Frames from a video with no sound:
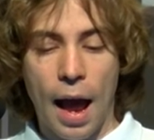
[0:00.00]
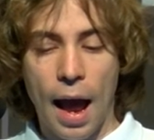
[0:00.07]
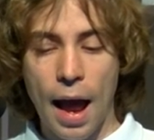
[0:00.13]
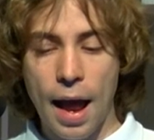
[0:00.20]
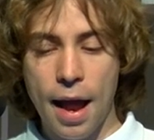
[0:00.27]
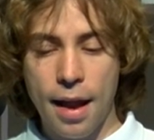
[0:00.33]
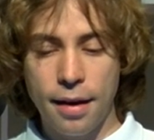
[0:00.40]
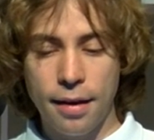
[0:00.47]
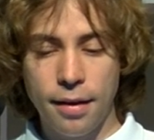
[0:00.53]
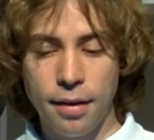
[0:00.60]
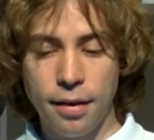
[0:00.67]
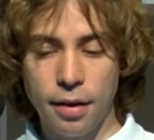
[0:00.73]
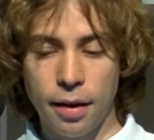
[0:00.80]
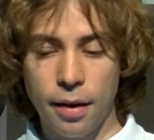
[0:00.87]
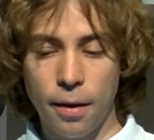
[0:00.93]

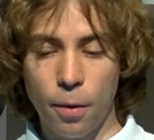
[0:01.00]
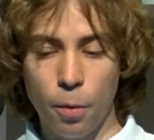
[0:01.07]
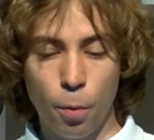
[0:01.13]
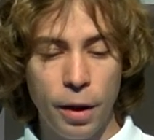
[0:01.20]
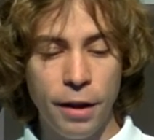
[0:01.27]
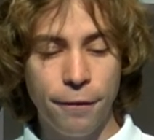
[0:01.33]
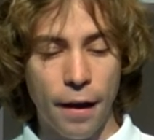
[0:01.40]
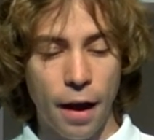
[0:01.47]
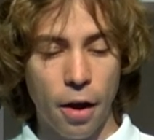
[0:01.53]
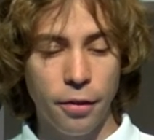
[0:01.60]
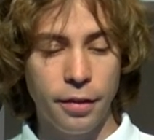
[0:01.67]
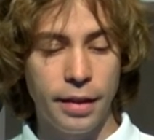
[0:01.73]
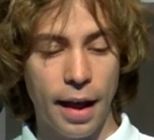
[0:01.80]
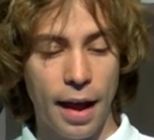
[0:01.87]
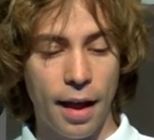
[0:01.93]
And we
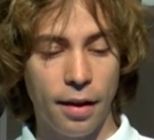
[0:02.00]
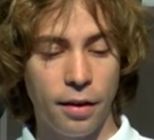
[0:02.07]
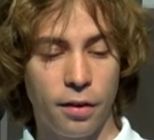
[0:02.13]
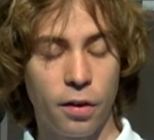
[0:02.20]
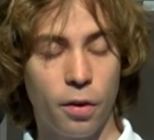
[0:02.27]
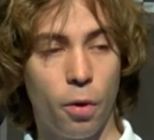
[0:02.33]
found that,